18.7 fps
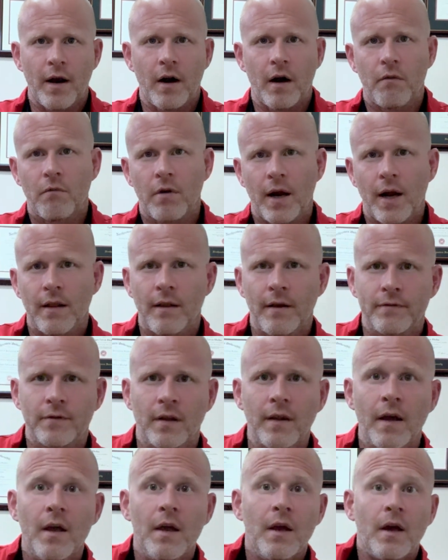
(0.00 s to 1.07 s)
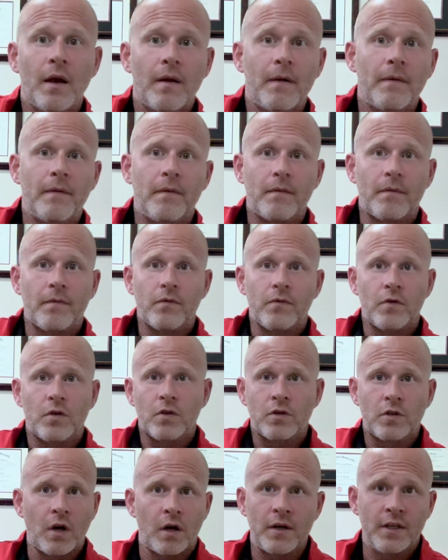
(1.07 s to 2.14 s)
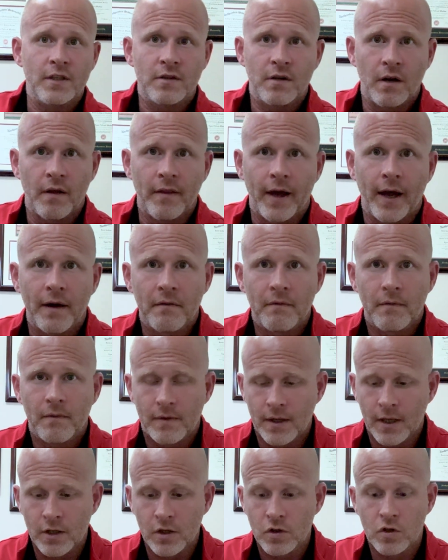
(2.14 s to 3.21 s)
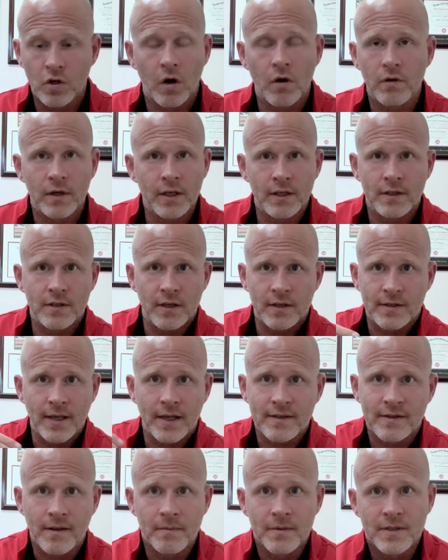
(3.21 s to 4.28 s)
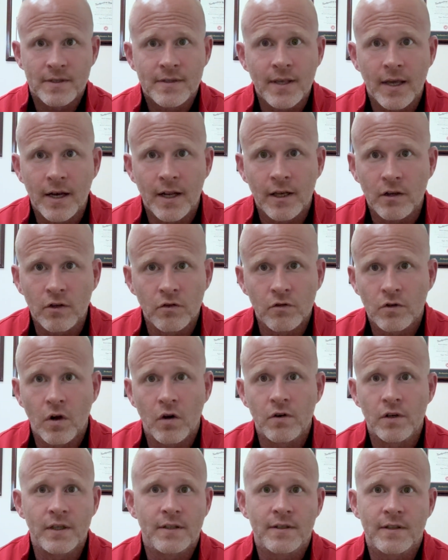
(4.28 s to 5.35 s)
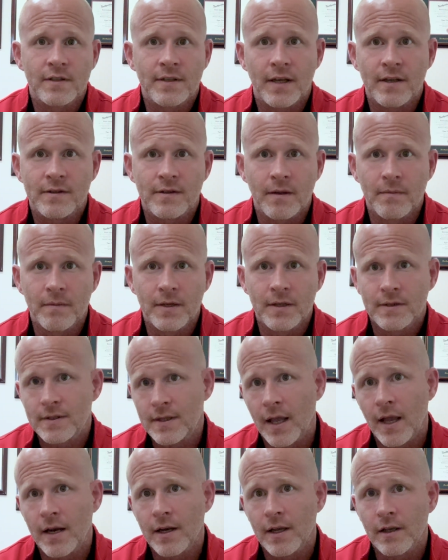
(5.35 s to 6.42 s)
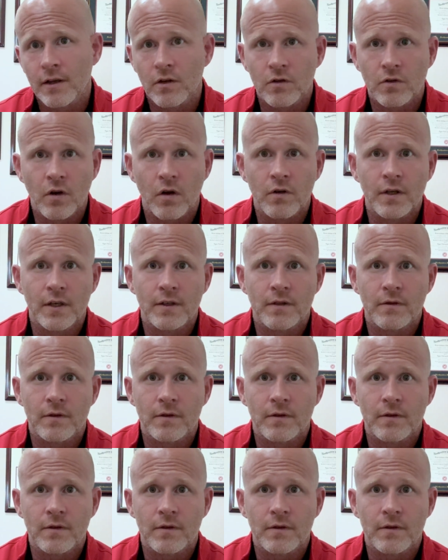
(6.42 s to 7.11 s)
on right, left on left. You don't need to know that. And you don't need to assess them in sitting. You don't need to assess them in standing. You don't need